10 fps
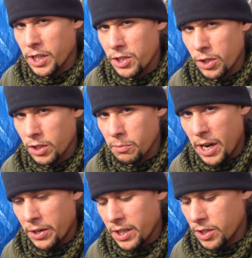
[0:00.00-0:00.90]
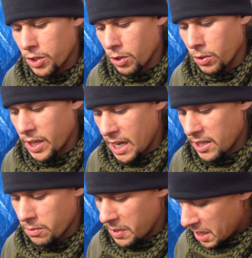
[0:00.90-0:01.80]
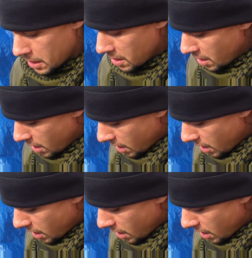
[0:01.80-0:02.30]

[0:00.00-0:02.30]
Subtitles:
you were concerned about it, and so he asked me,